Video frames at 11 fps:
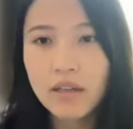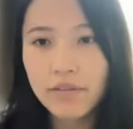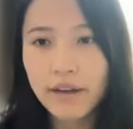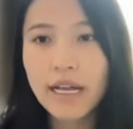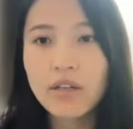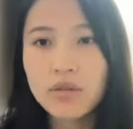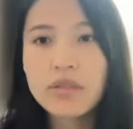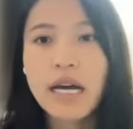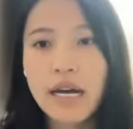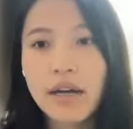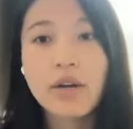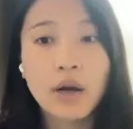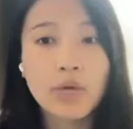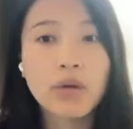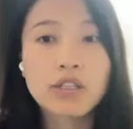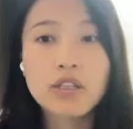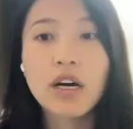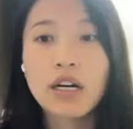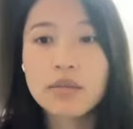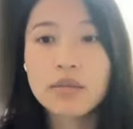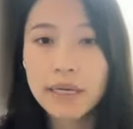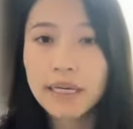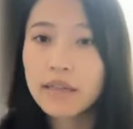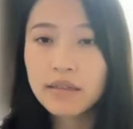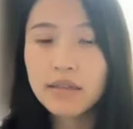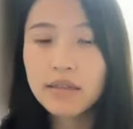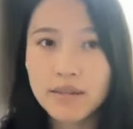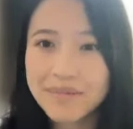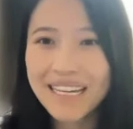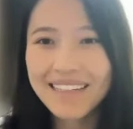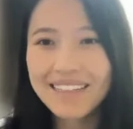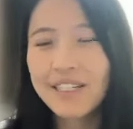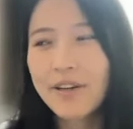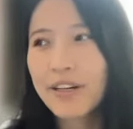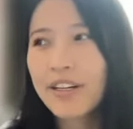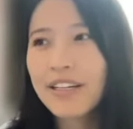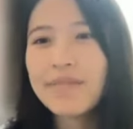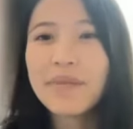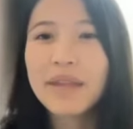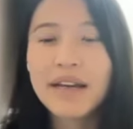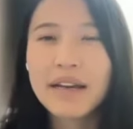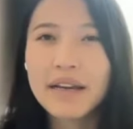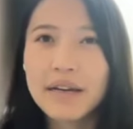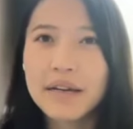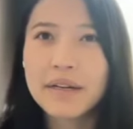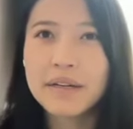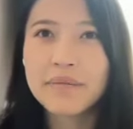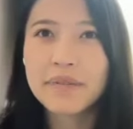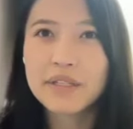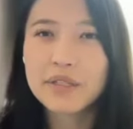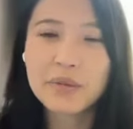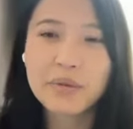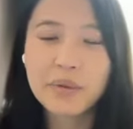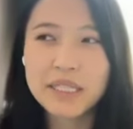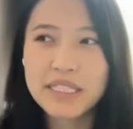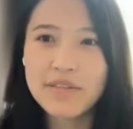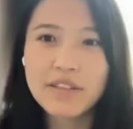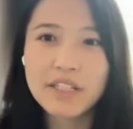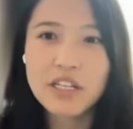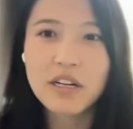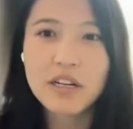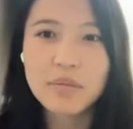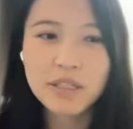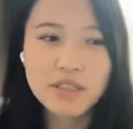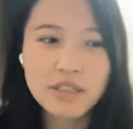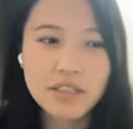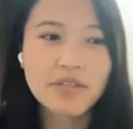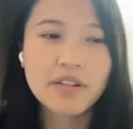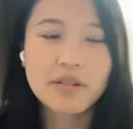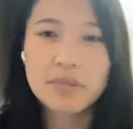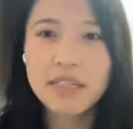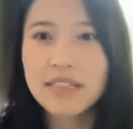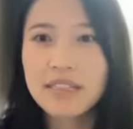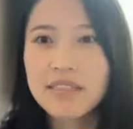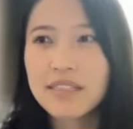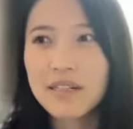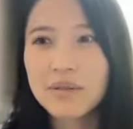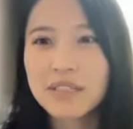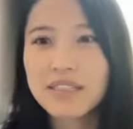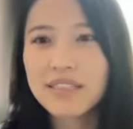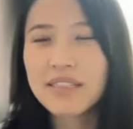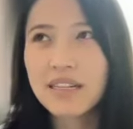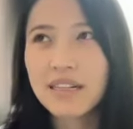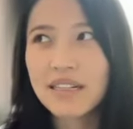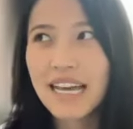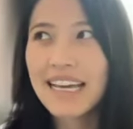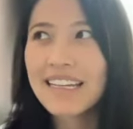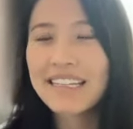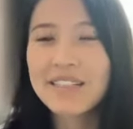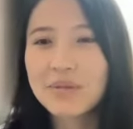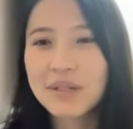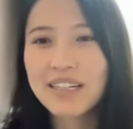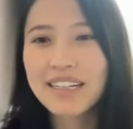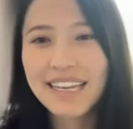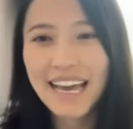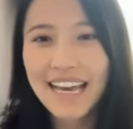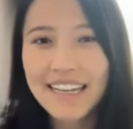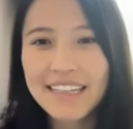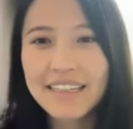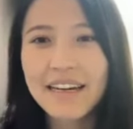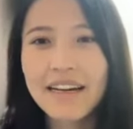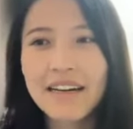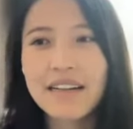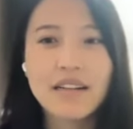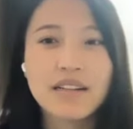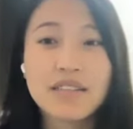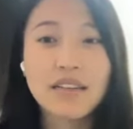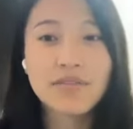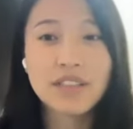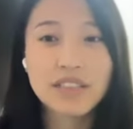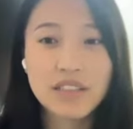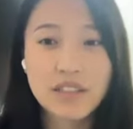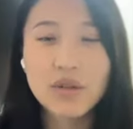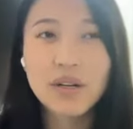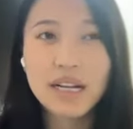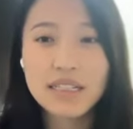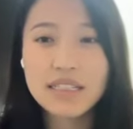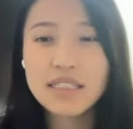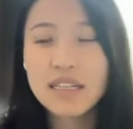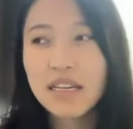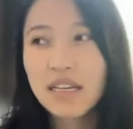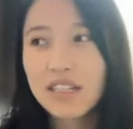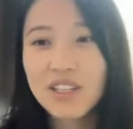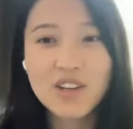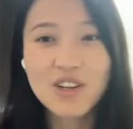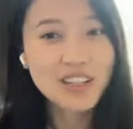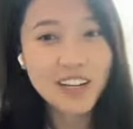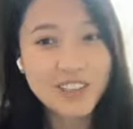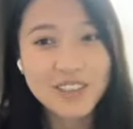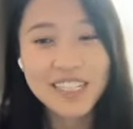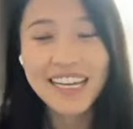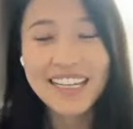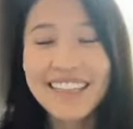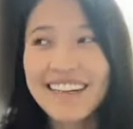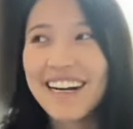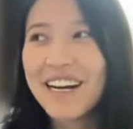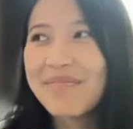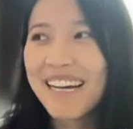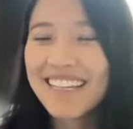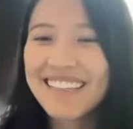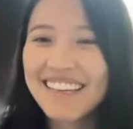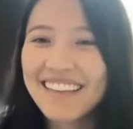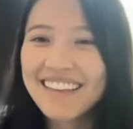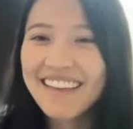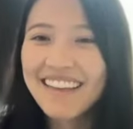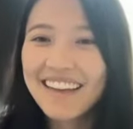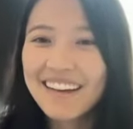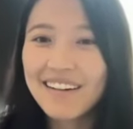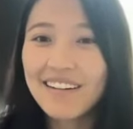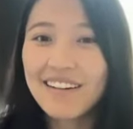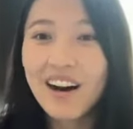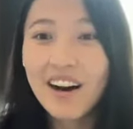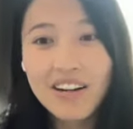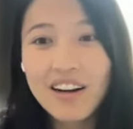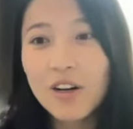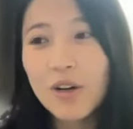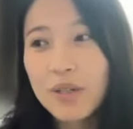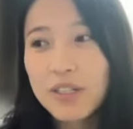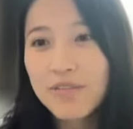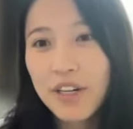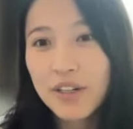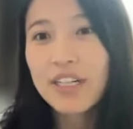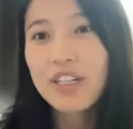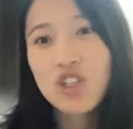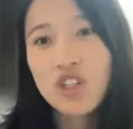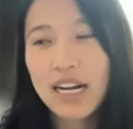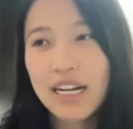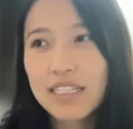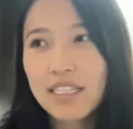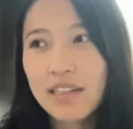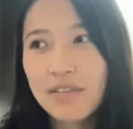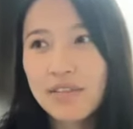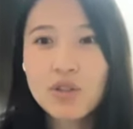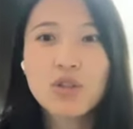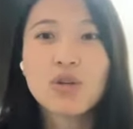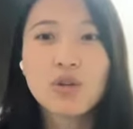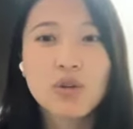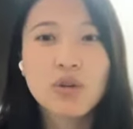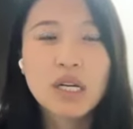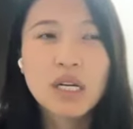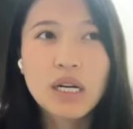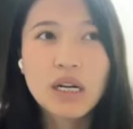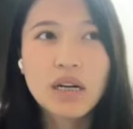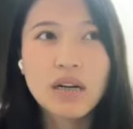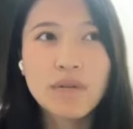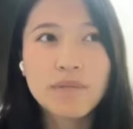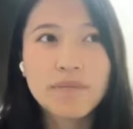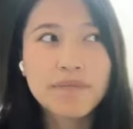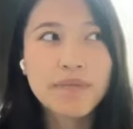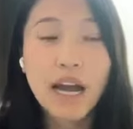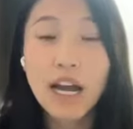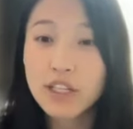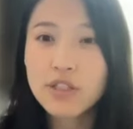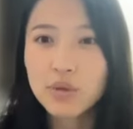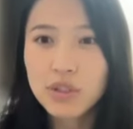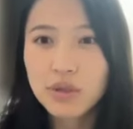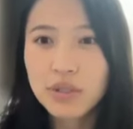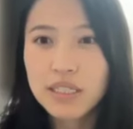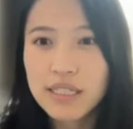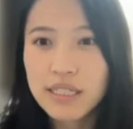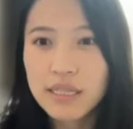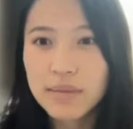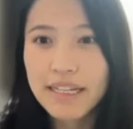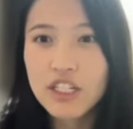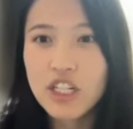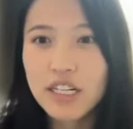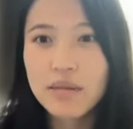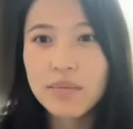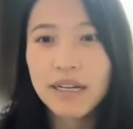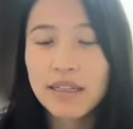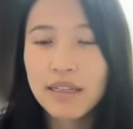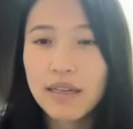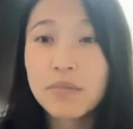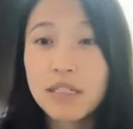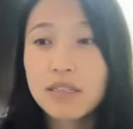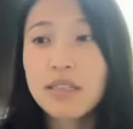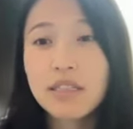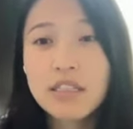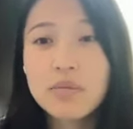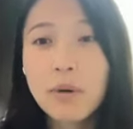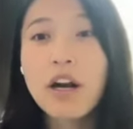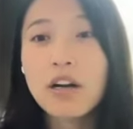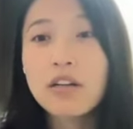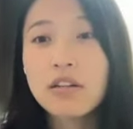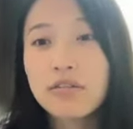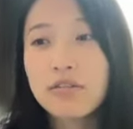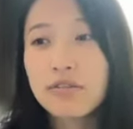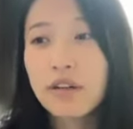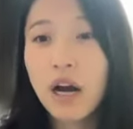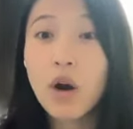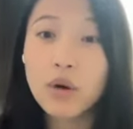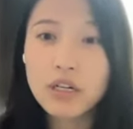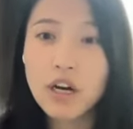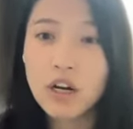the values I was taught by the mainland curriculum. So we definitely talk about different places. There was candidates were like Canada, definitely the US, not sure how to get there back then. Hong Kong was very attractive to high school students in mainland China back then because it's part of our